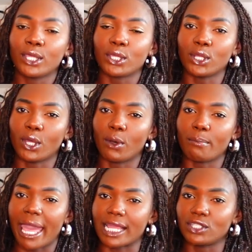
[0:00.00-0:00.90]
you know,
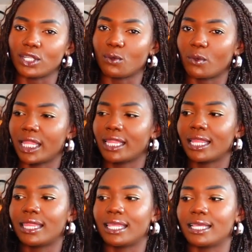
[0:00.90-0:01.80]
match it
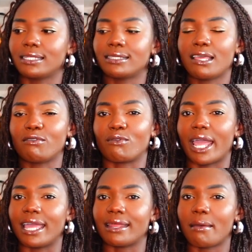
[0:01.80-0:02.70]
with this
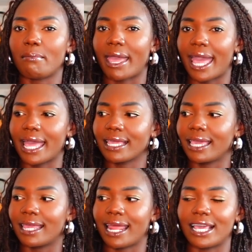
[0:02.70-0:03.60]
red bag.
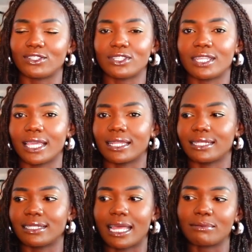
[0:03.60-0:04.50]
And I just think
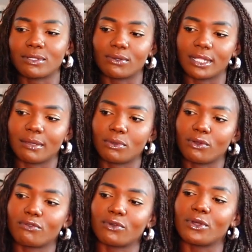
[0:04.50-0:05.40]
this is absolutely
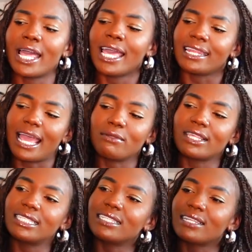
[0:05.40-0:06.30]
beautiful. Now
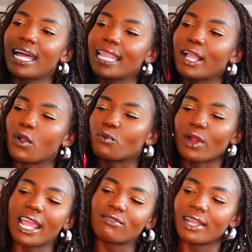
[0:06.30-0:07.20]
this is not like a
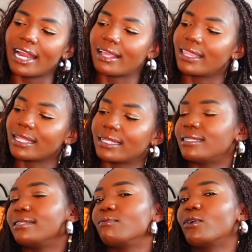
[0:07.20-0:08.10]
red, I think
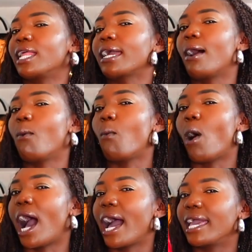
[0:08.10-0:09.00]
this is more like a
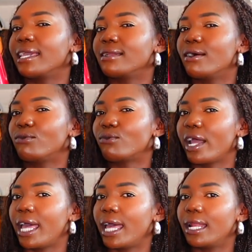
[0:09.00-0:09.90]
wine
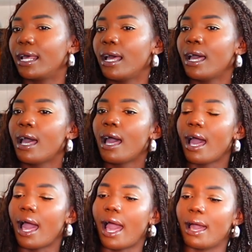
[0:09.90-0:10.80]
red,
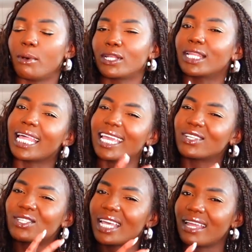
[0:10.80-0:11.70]
on the
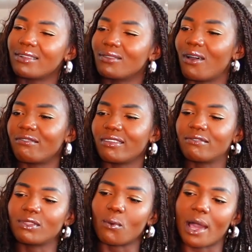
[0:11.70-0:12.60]
lighter side
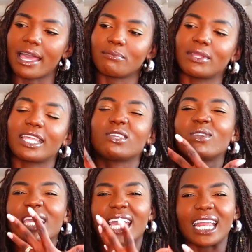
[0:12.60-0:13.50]
of the wine, but like you
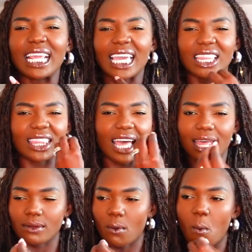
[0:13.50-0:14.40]
can kind of get
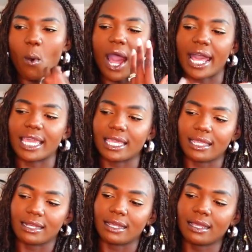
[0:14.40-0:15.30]
that
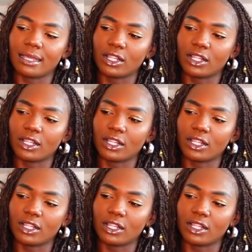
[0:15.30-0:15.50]
wine